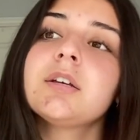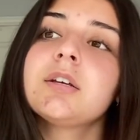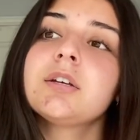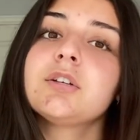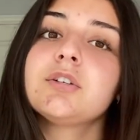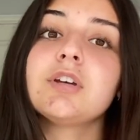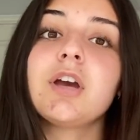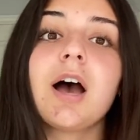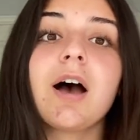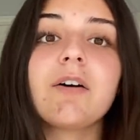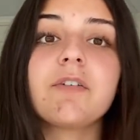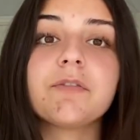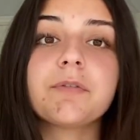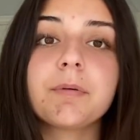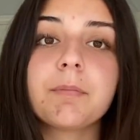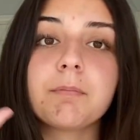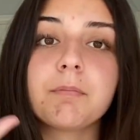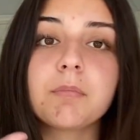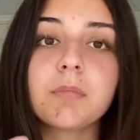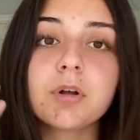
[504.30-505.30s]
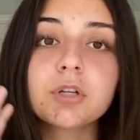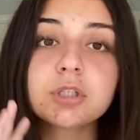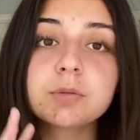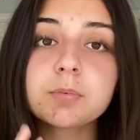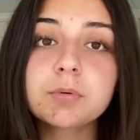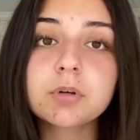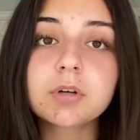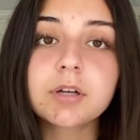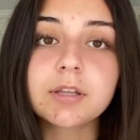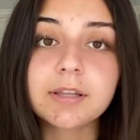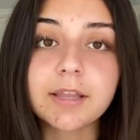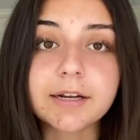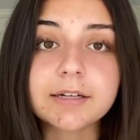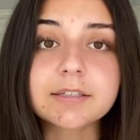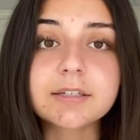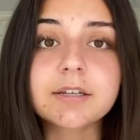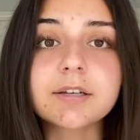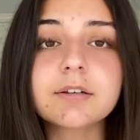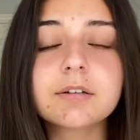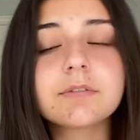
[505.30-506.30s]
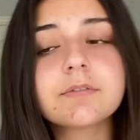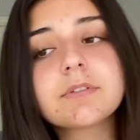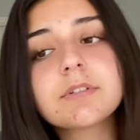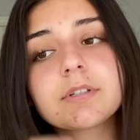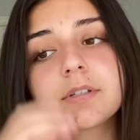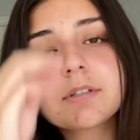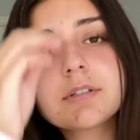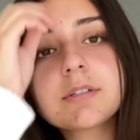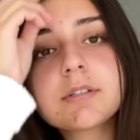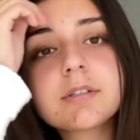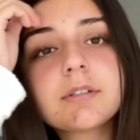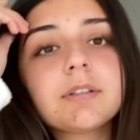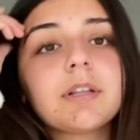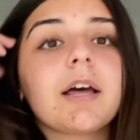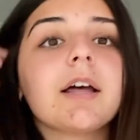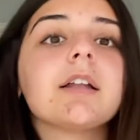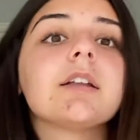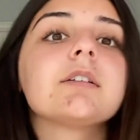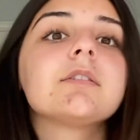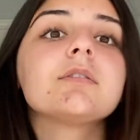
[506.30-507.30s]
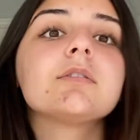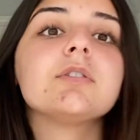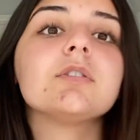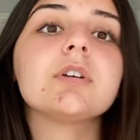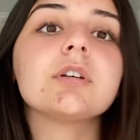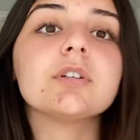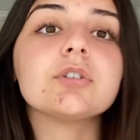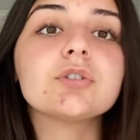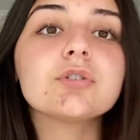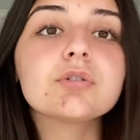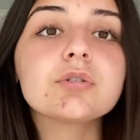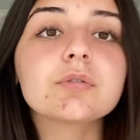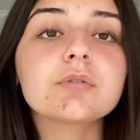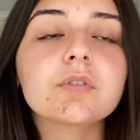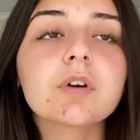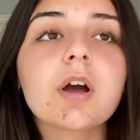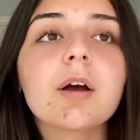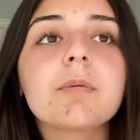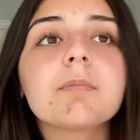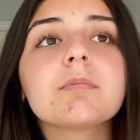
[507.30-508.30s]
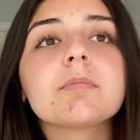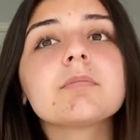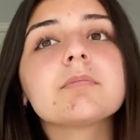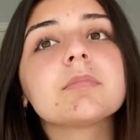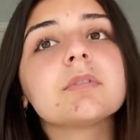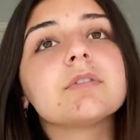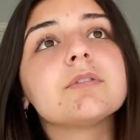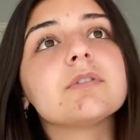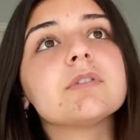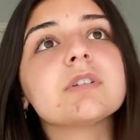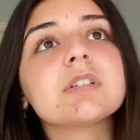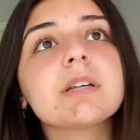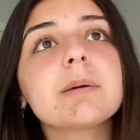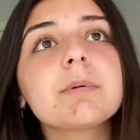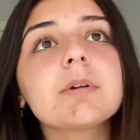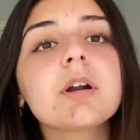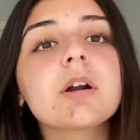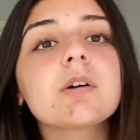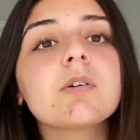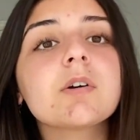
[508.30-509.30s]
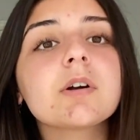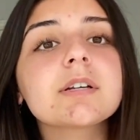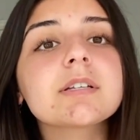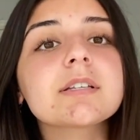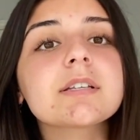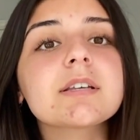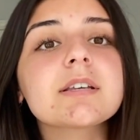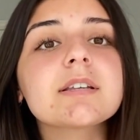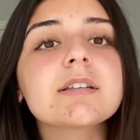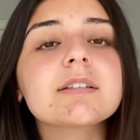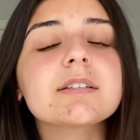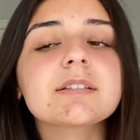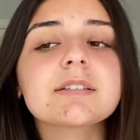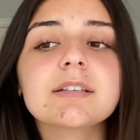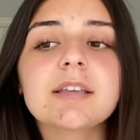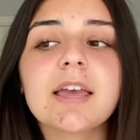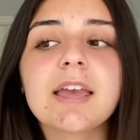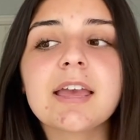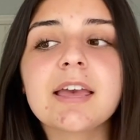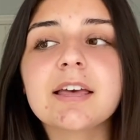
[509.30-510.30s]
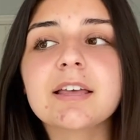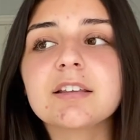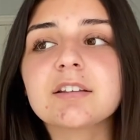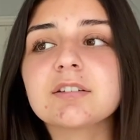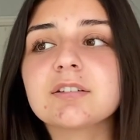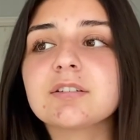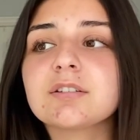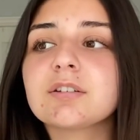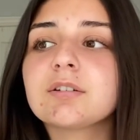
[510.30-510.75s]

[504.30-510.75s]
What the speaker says: You have multiple electives that you can choose from, a few seminar courses, and